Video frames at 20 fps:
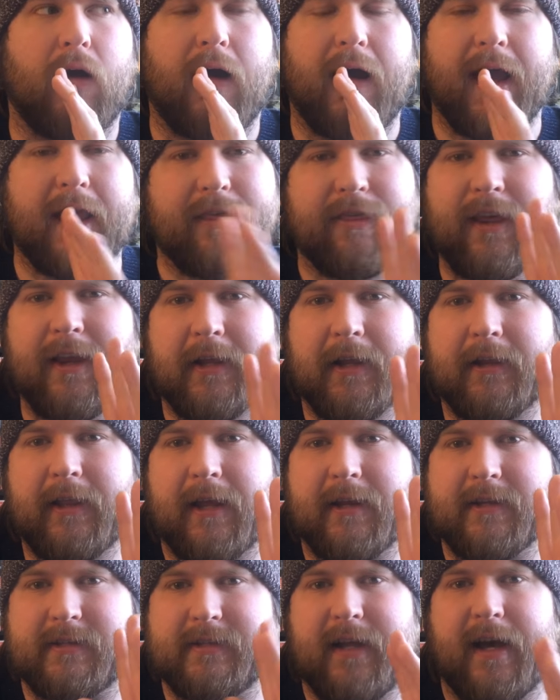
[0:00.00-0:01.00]
I think that
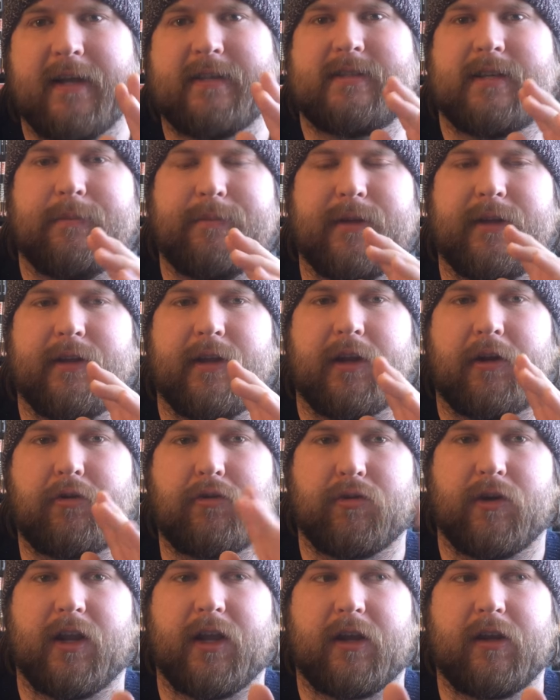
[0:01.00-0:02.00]
that is not something that a
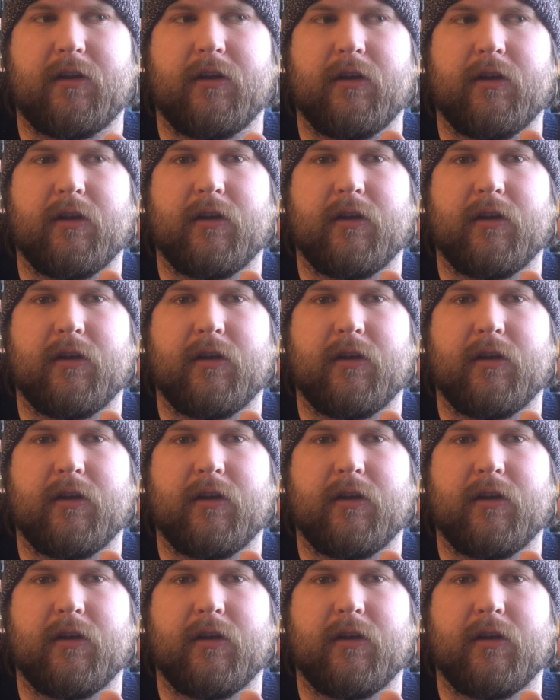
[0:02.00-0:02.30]
critic